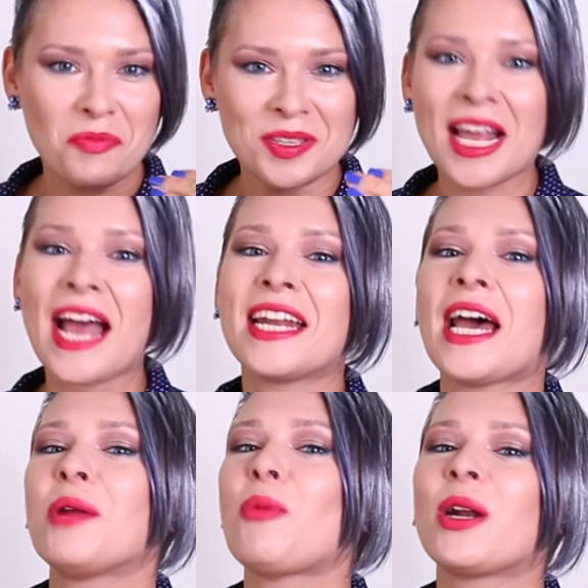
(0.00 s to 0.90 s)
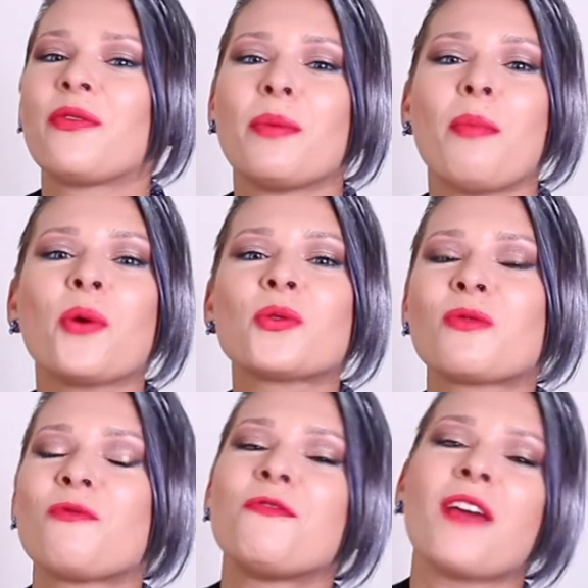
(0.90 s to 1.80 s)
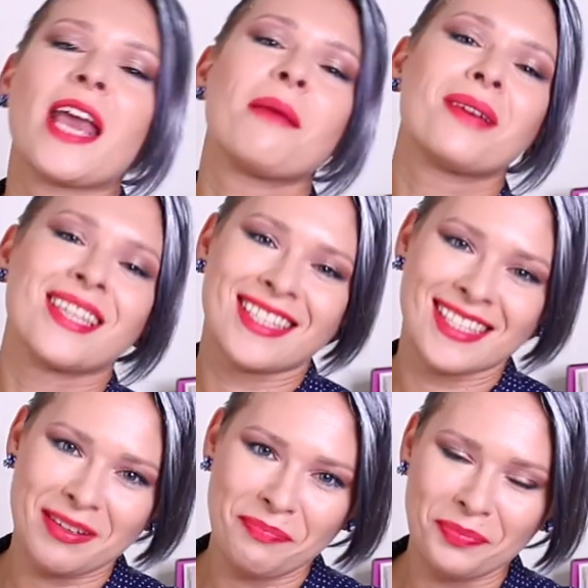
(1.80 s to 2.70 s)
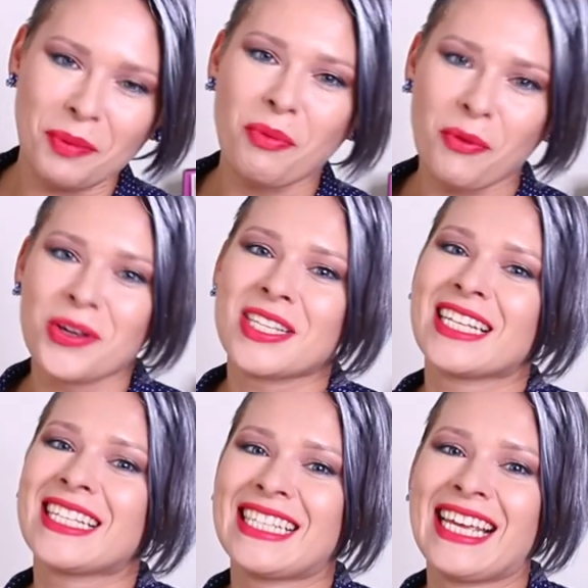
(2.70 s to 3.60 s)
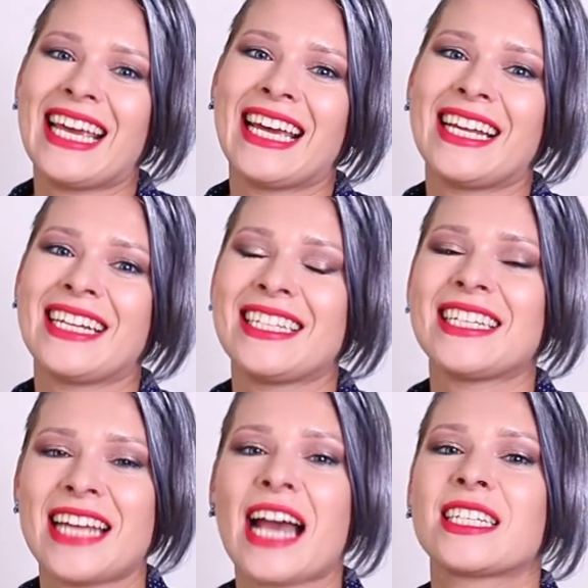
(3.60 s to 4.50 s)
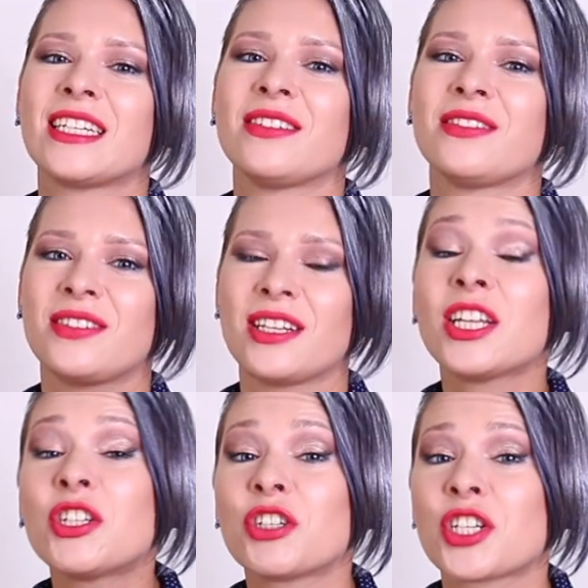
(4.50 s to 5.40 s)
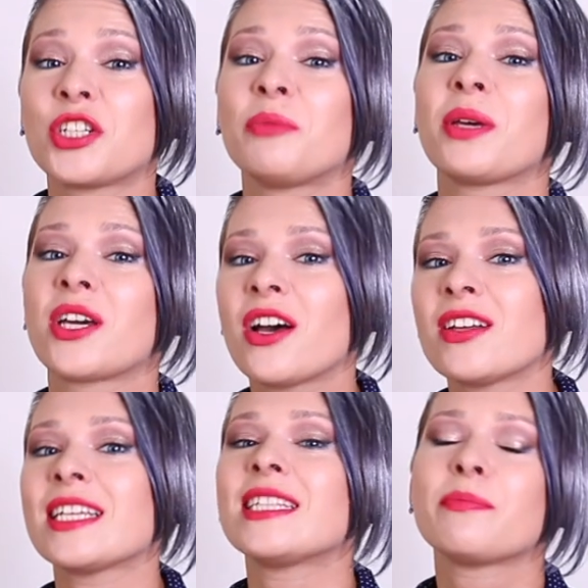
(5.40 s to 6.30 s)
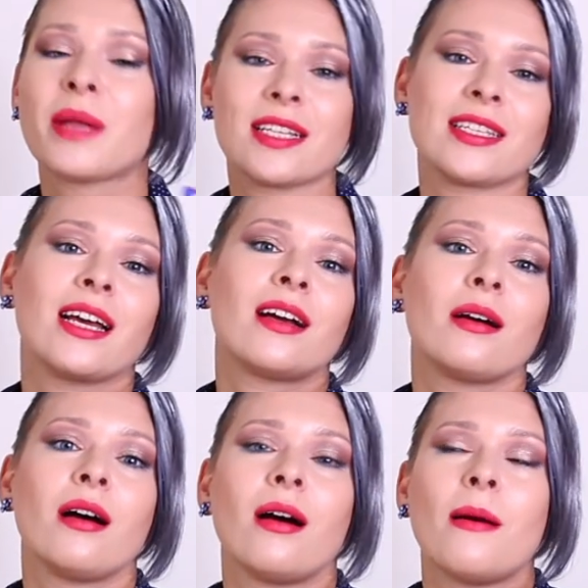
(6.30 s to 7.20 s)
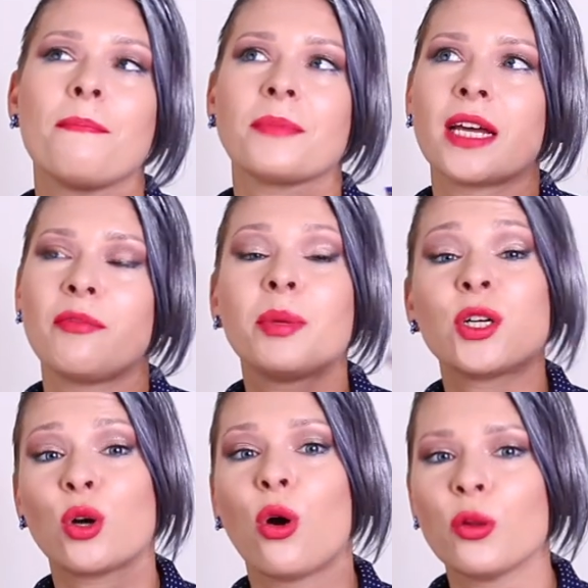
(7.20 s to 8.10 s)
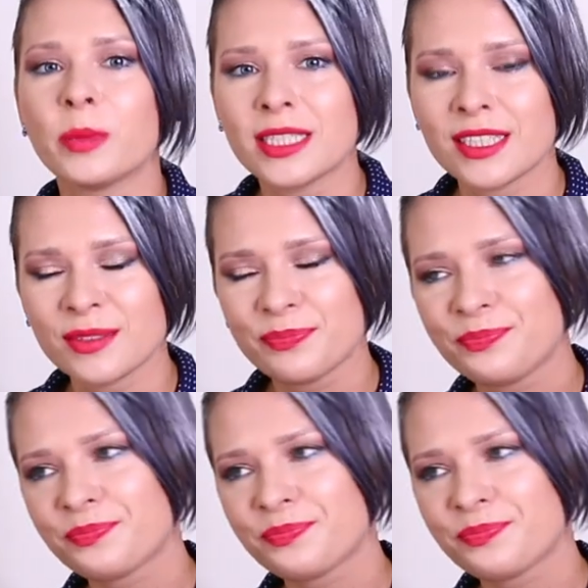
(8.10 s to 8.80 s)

cyanide, one of the most famous poisons in detective literature because it smells like um, kind of bitter almonds.